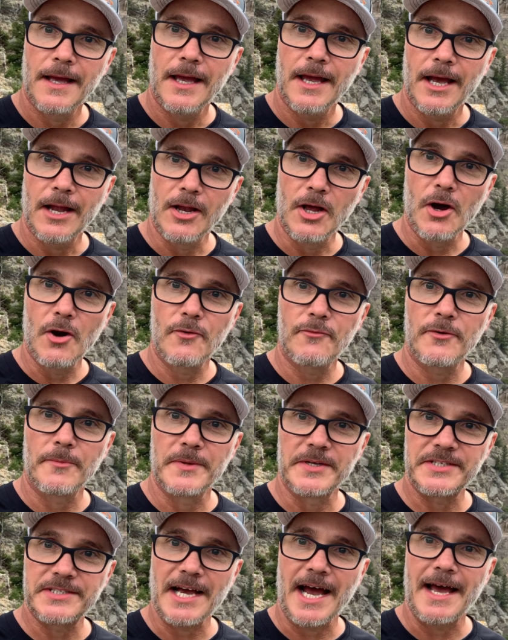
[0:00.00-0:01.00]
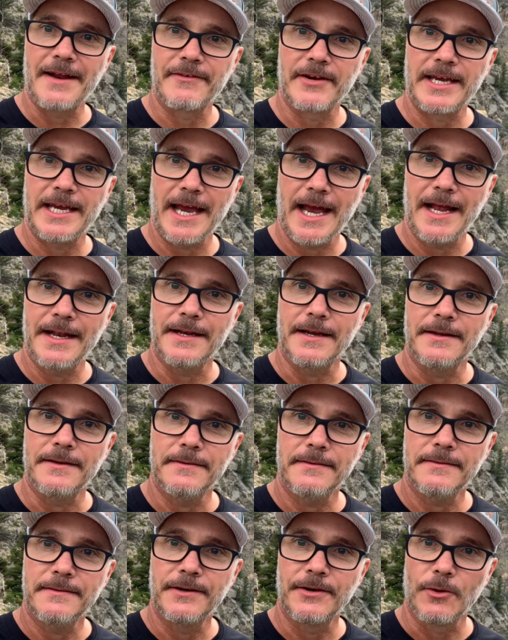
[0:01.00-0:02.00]
Hello from the side of a canyon
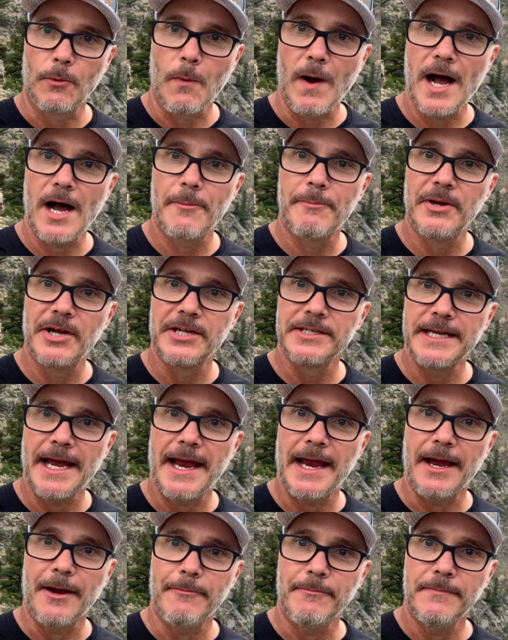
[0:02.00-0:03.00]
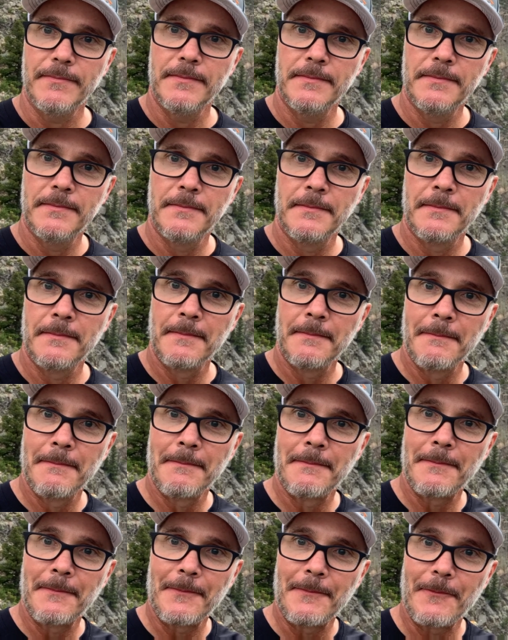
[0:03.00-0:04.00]
near the Wild Bill Dam.
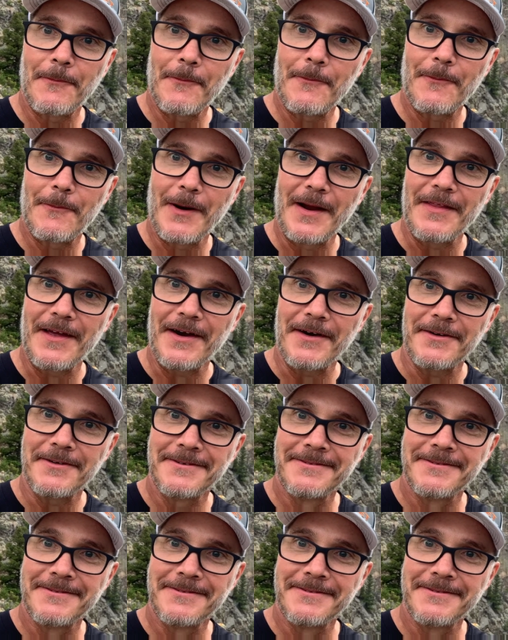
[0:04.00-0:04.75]
Right there.